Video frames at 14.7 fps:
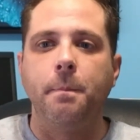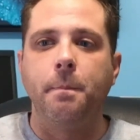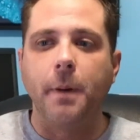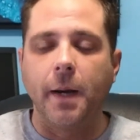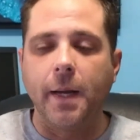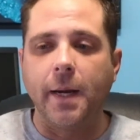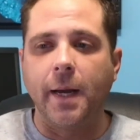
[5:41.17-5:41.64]

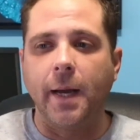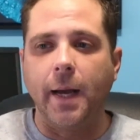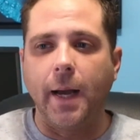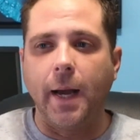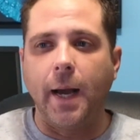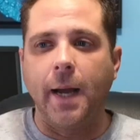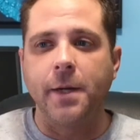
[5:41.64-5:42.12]

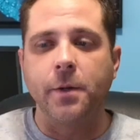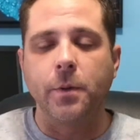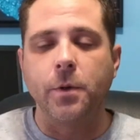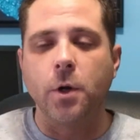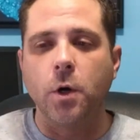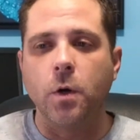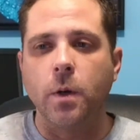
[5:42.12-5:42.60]
But I don't
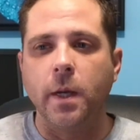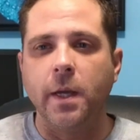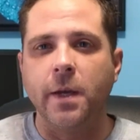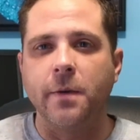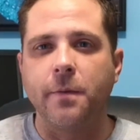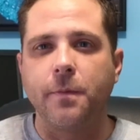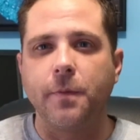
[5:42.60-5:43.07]
know
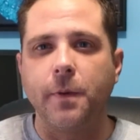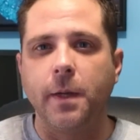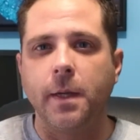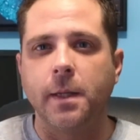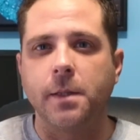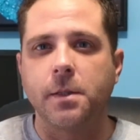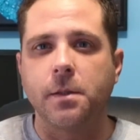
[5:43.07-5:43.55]
if
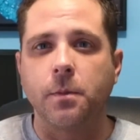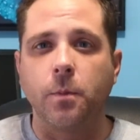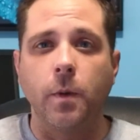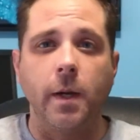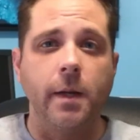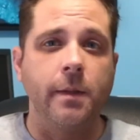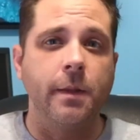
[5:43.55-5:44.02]
it's the
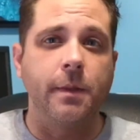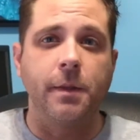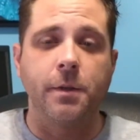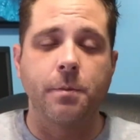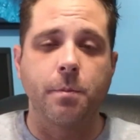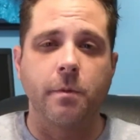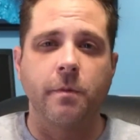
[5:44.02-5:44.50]
way that the
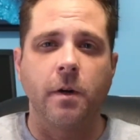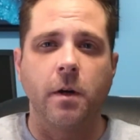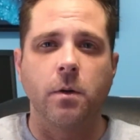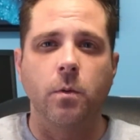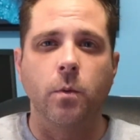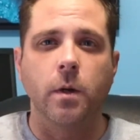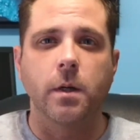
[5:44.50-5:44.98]

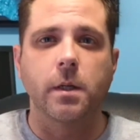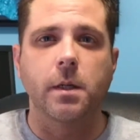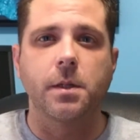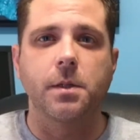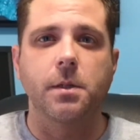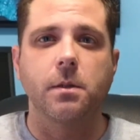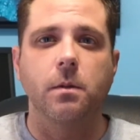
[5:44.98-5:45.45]
Spravato
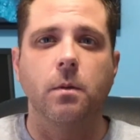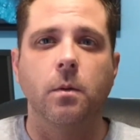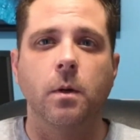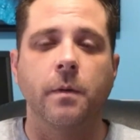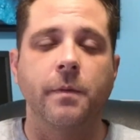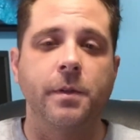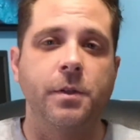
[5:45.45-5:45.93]
works
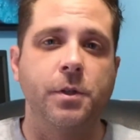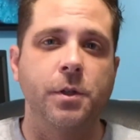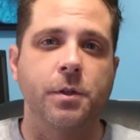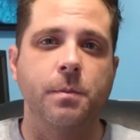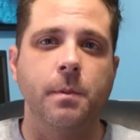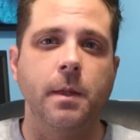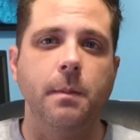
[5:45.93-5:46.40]
or if it's
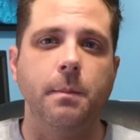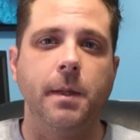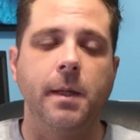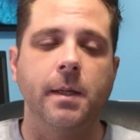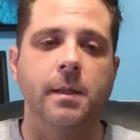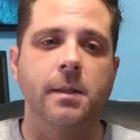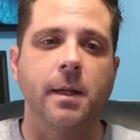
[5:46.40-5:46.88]
just me,
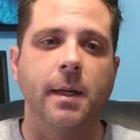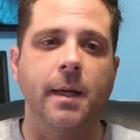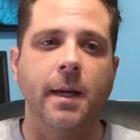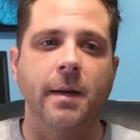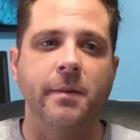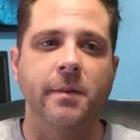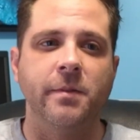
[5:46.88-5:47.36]
because I
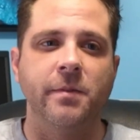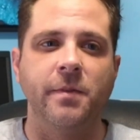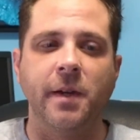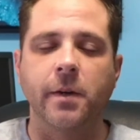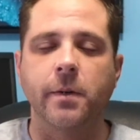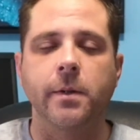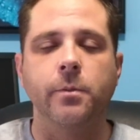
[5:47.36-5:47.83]
have a
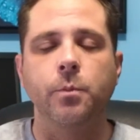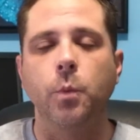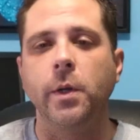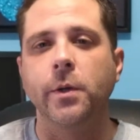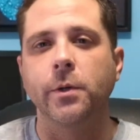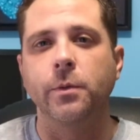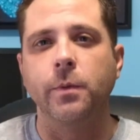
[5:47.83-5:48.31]
very
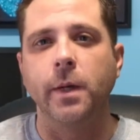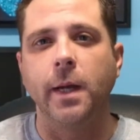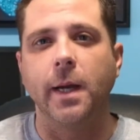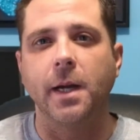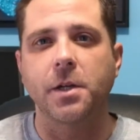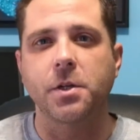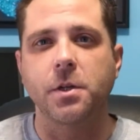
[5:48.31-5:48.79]
weird
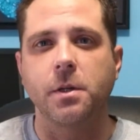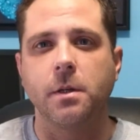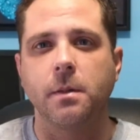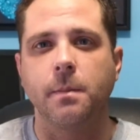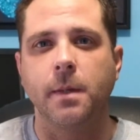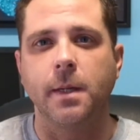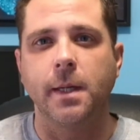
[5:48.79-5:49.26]
reaction
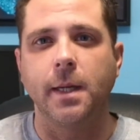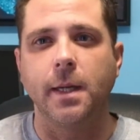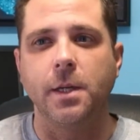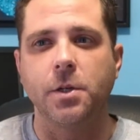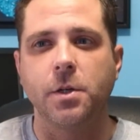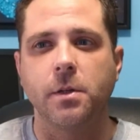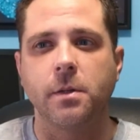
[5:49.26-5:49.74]
to
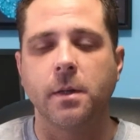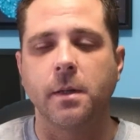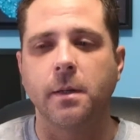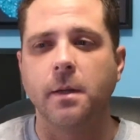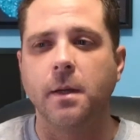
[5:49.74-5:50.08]
medications.